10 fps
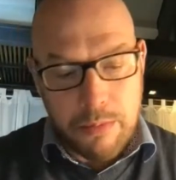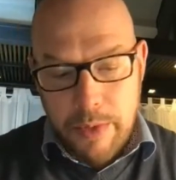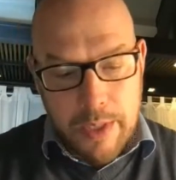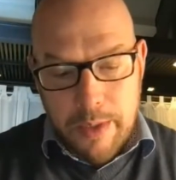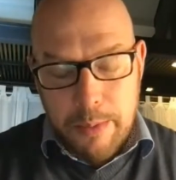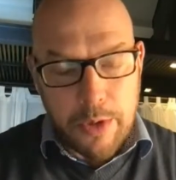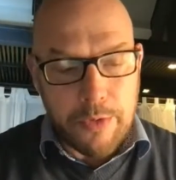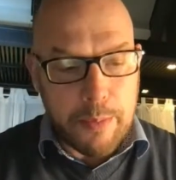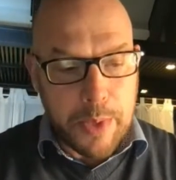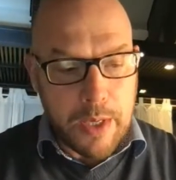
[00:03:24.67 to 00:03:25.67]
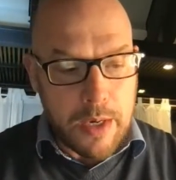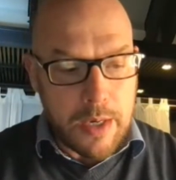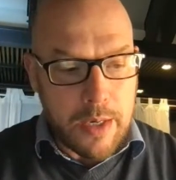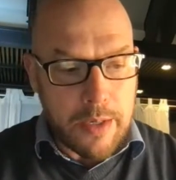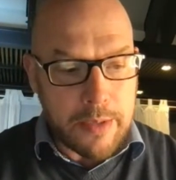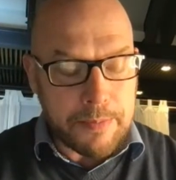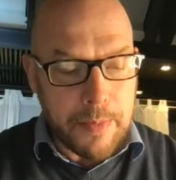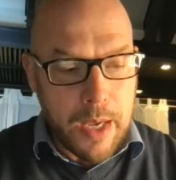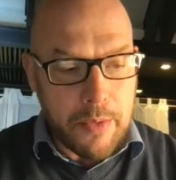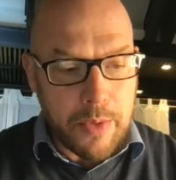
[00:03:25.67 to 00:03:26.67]
We did a bit of a PR
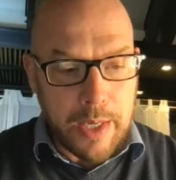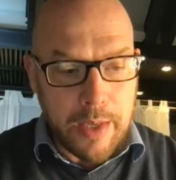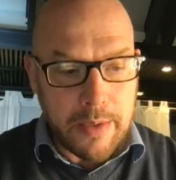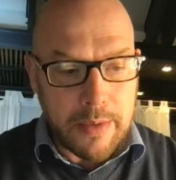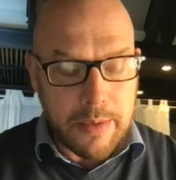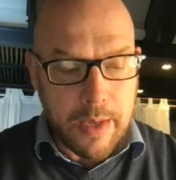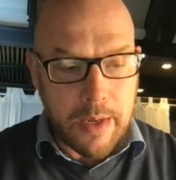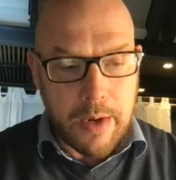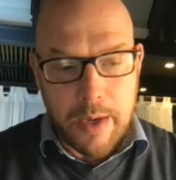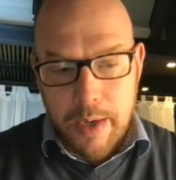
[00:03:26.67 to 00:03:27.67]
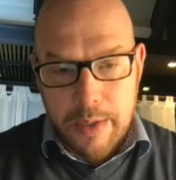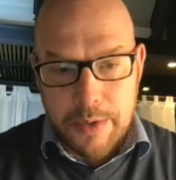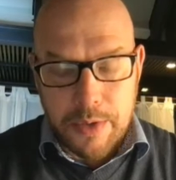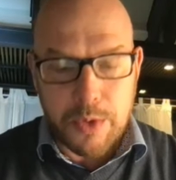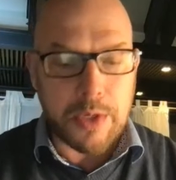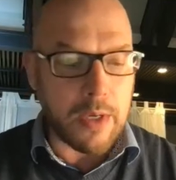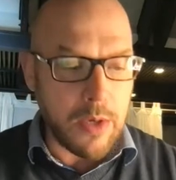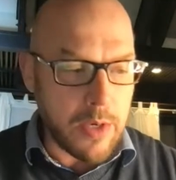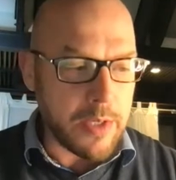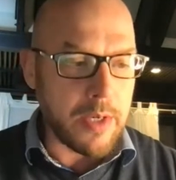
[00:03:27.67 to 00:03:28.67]
release saying, okay, here's a new
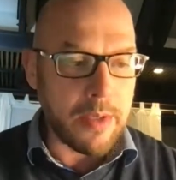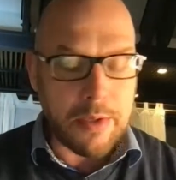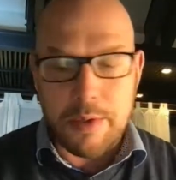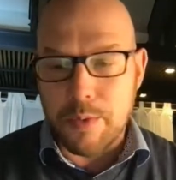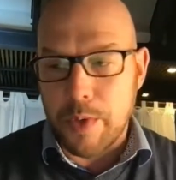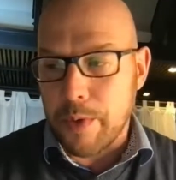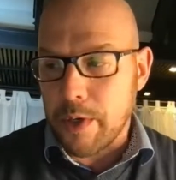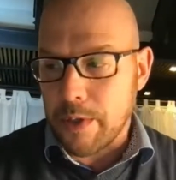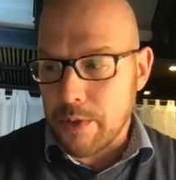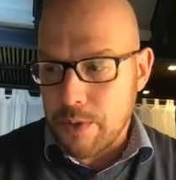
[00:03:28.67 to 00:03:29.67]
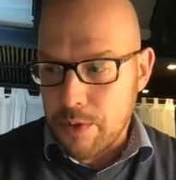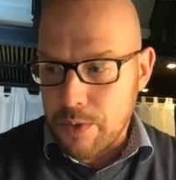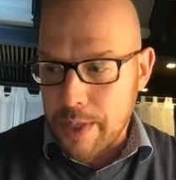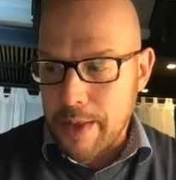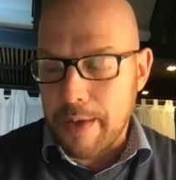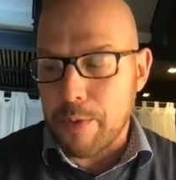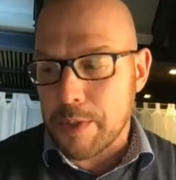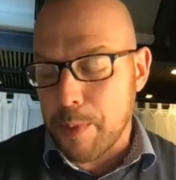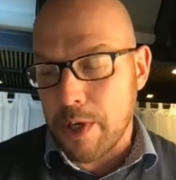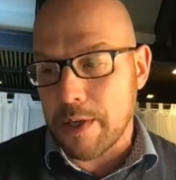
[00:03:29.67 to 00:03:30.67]
technology and this is what we're looking to do. And they
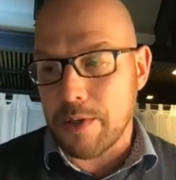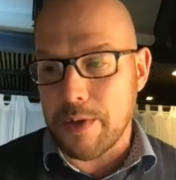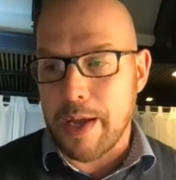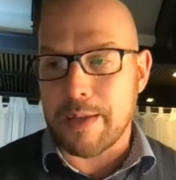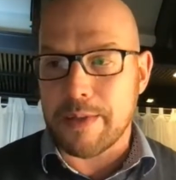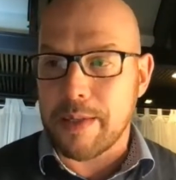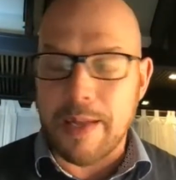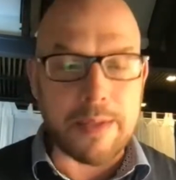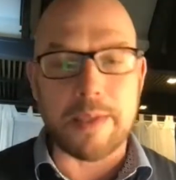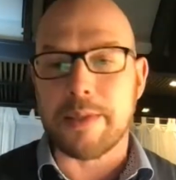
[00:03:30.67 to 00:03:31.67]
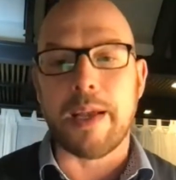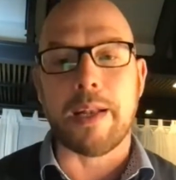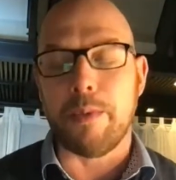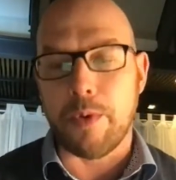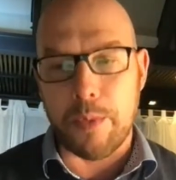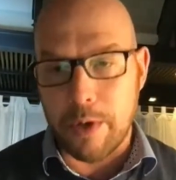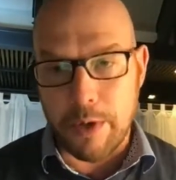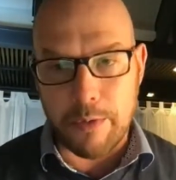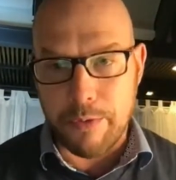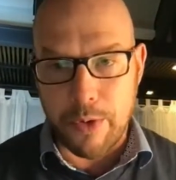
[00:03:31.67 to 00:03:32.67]
responded to that and said, that's exactly what we're
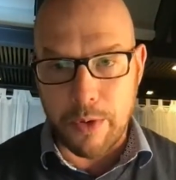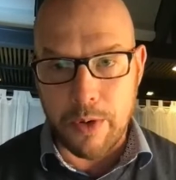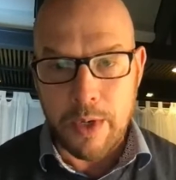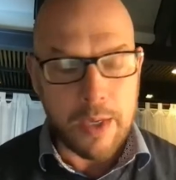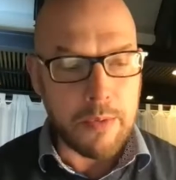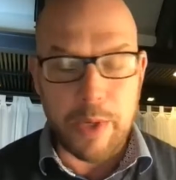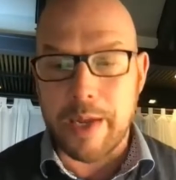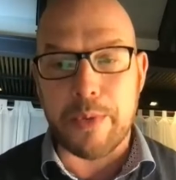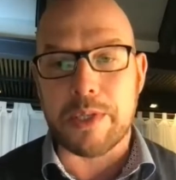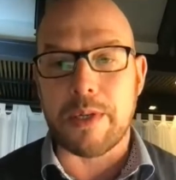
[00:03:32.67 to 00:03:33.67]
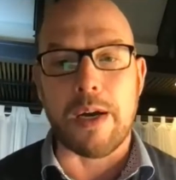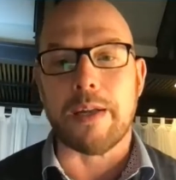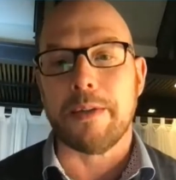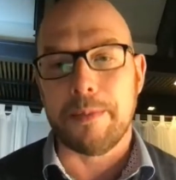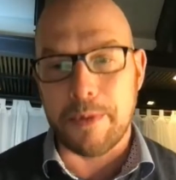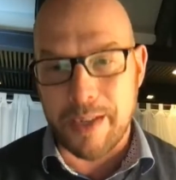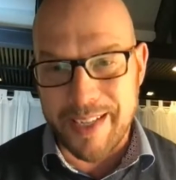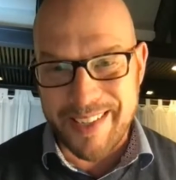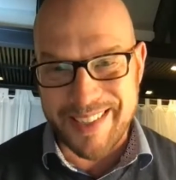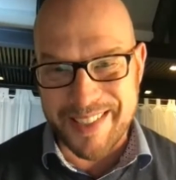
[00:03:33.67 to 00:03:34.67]
looking for. When can we start,
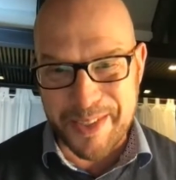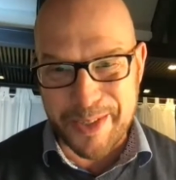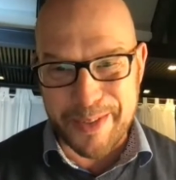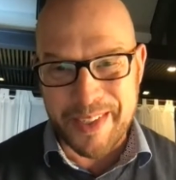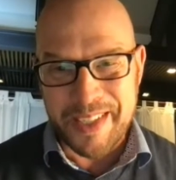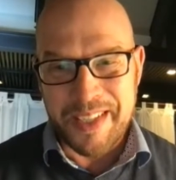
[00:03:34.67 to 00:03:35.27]
right? So